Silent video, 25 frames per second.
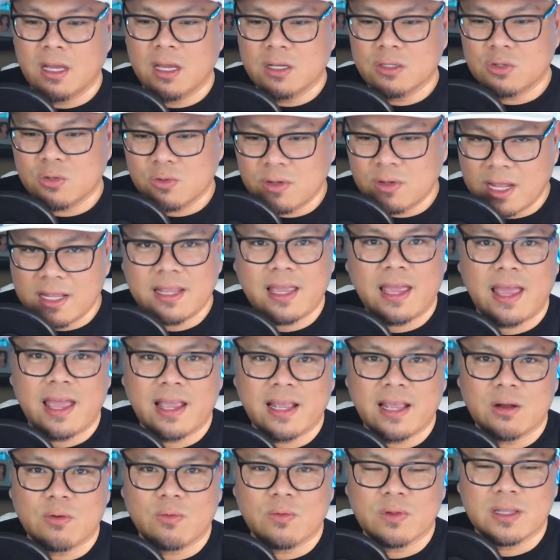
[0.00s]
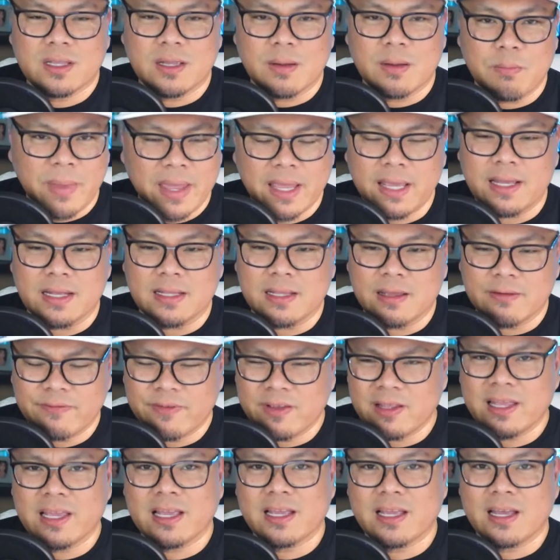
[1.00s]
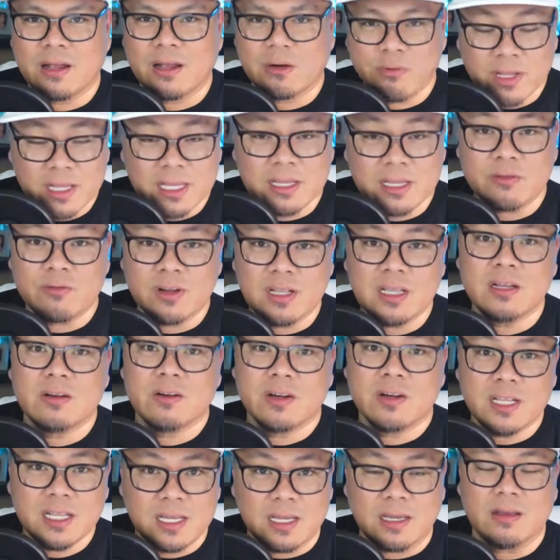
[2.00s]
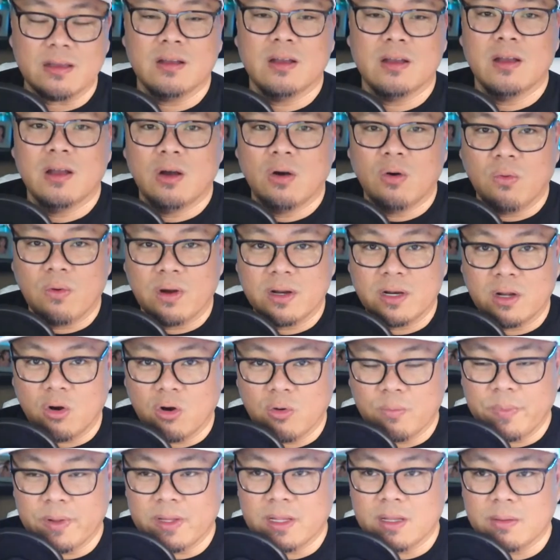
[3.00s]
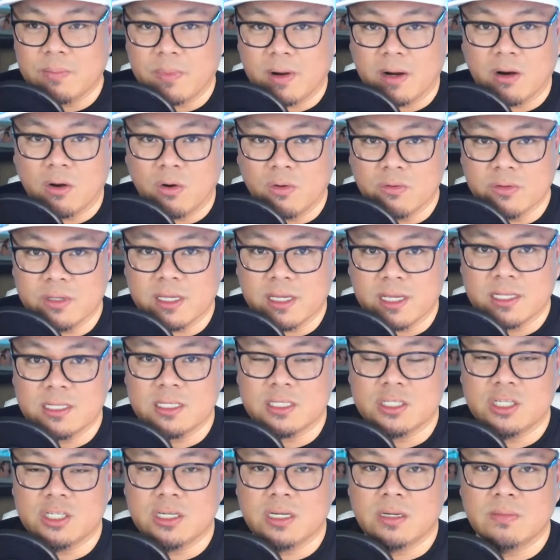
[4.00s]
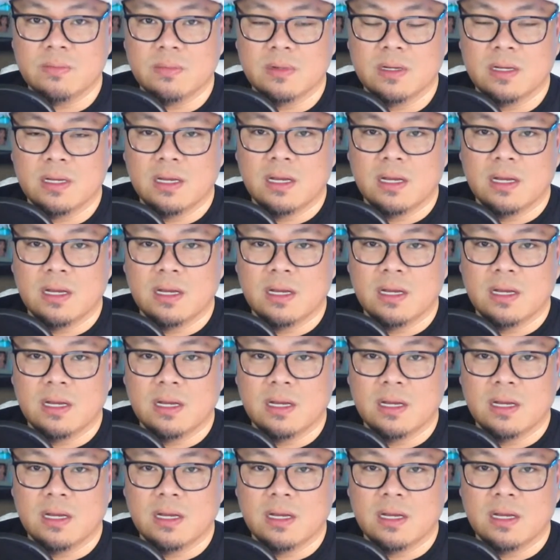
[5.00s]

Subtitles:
Tonight, I hang out with Megan. I feel like I really, really, really want to open up our own kids' gym,